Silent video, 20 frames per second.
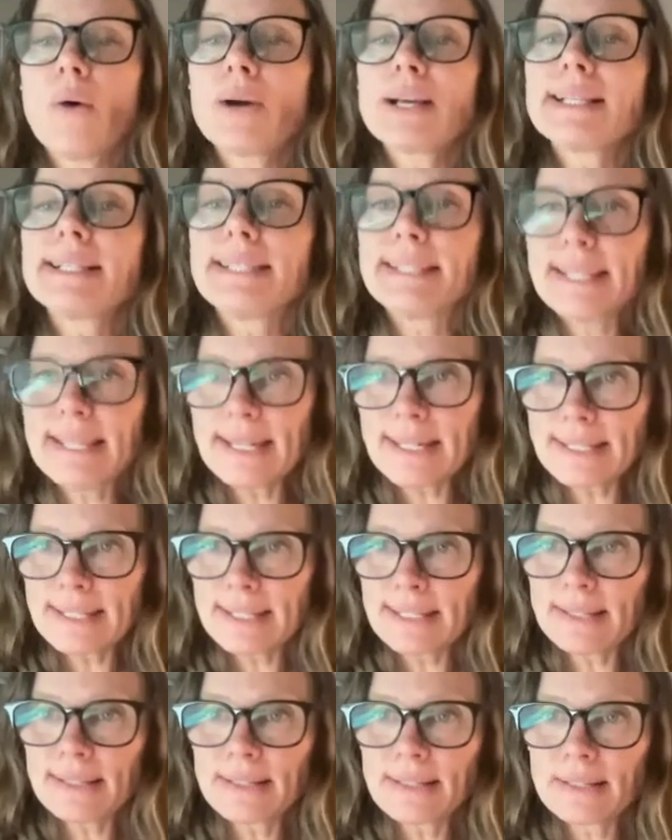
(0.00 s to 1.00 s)
Now I
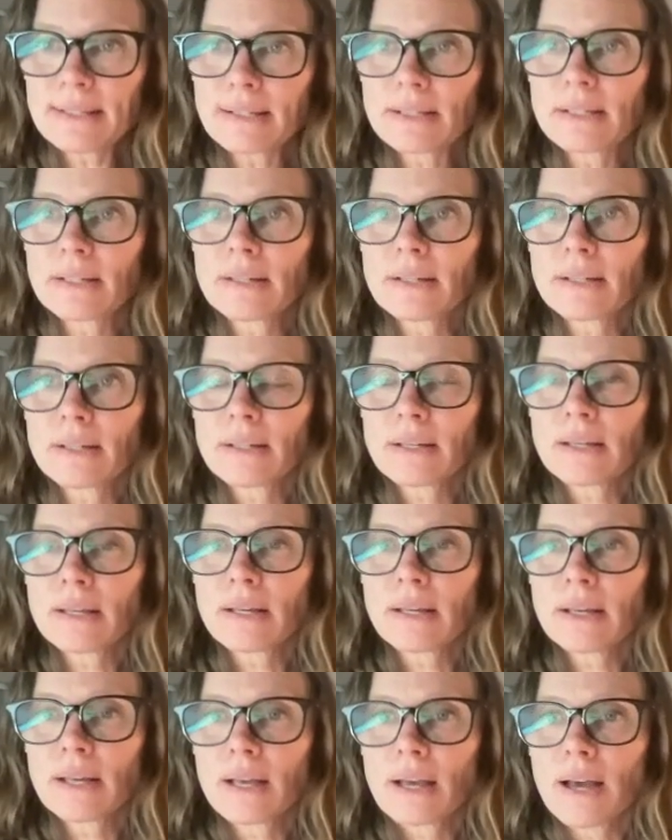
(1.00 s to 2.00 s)
see it,
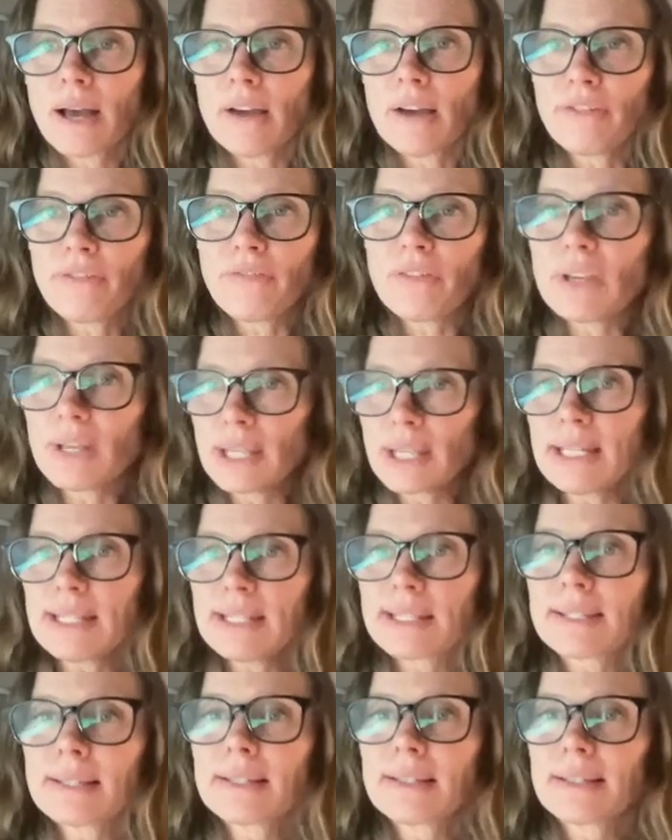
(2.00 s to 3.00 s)
I
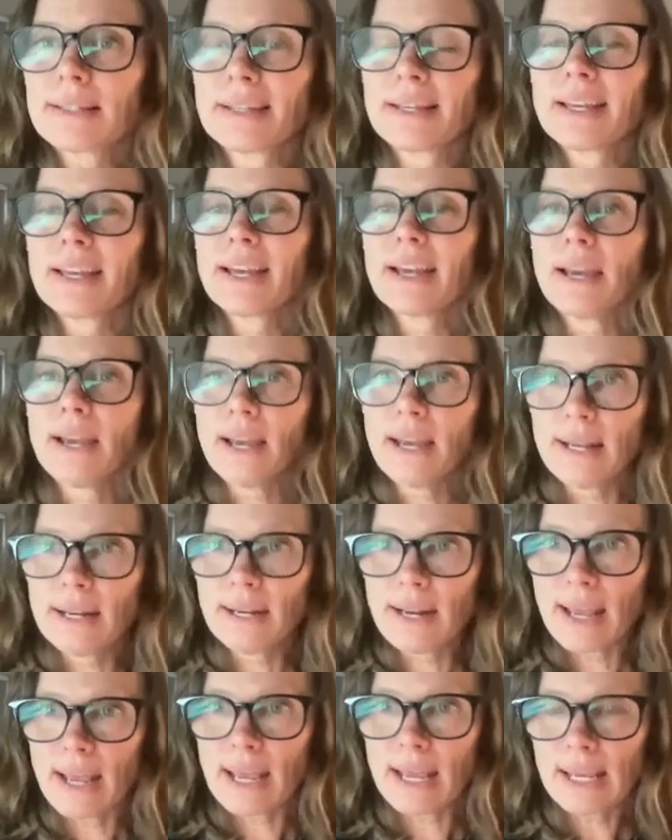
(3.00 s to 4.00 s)
feel it,
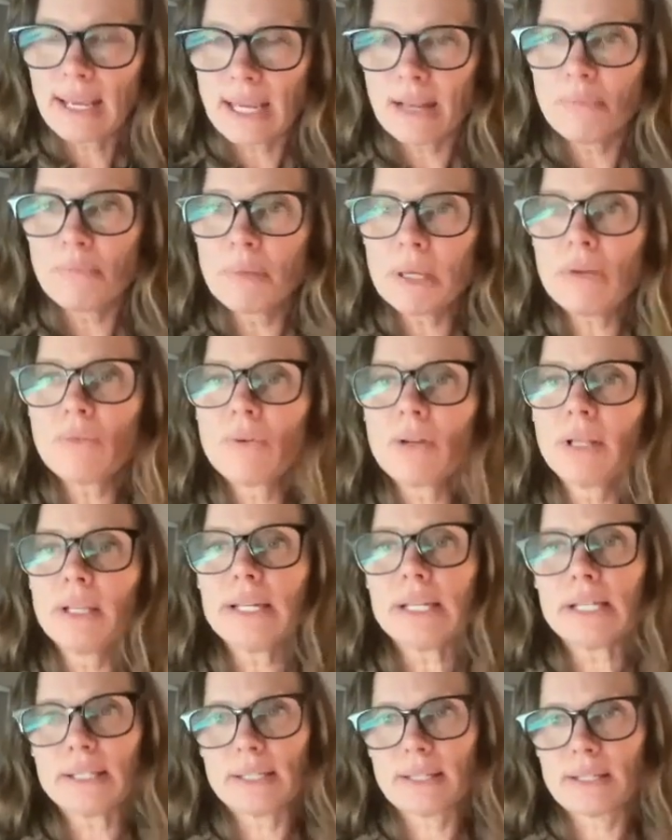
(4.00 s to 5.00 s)
and it can
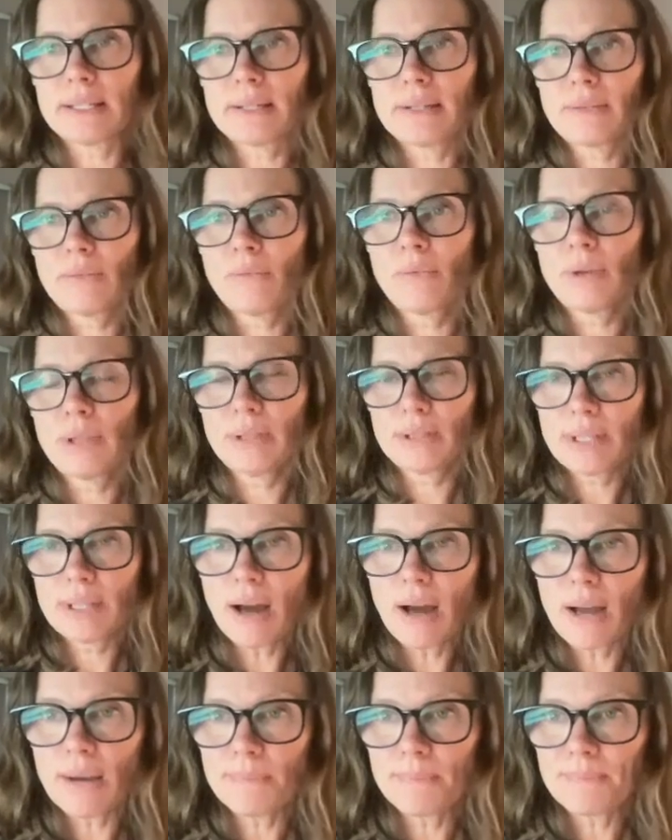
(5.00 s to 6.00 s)
be released
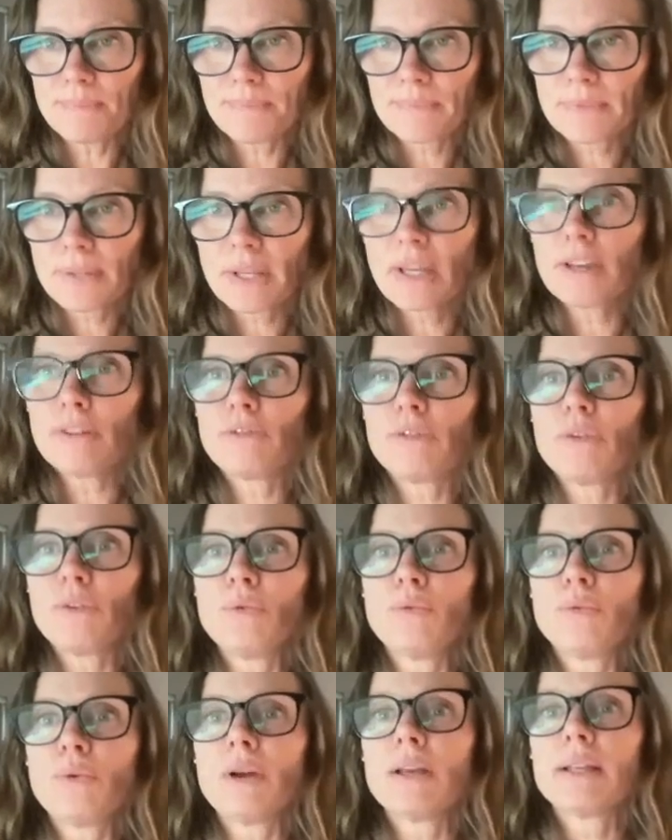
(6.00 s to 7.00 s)
with time
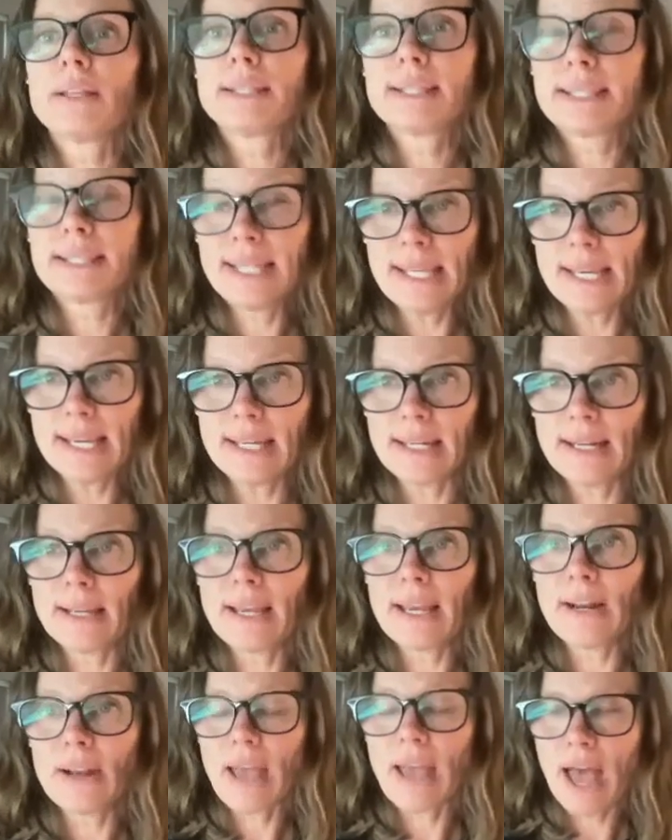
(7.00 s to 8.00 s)
if you
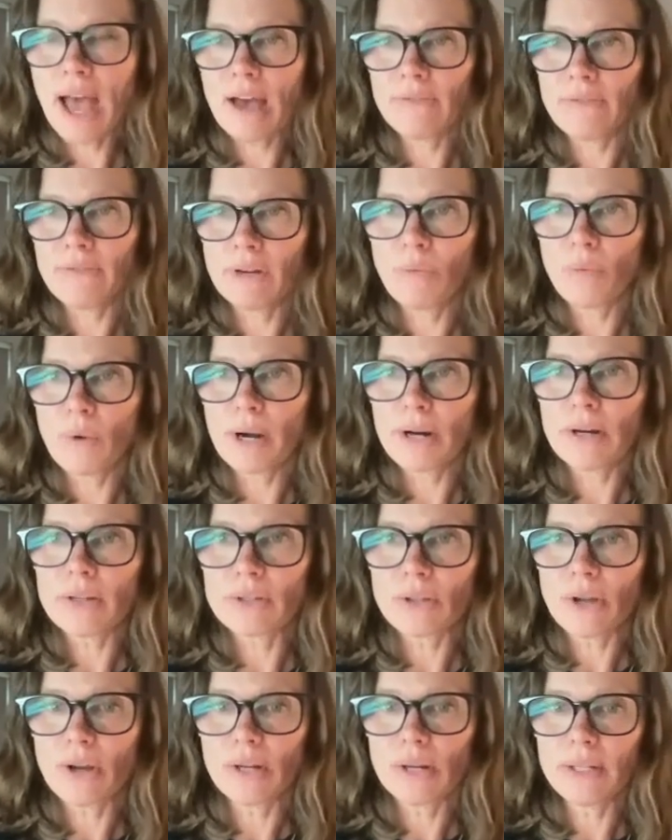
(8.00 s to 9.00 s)
see it and have an
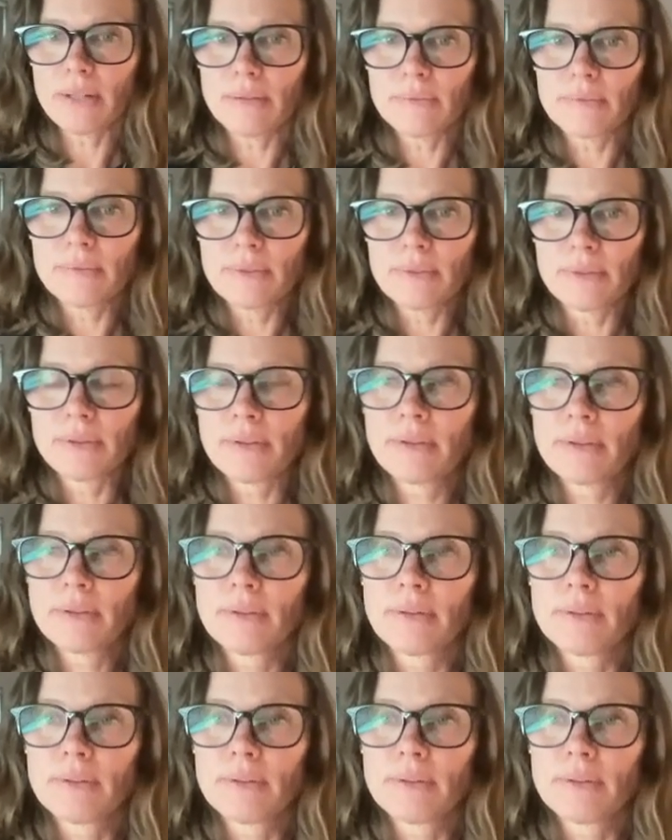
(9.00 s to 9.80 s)
awareness on it.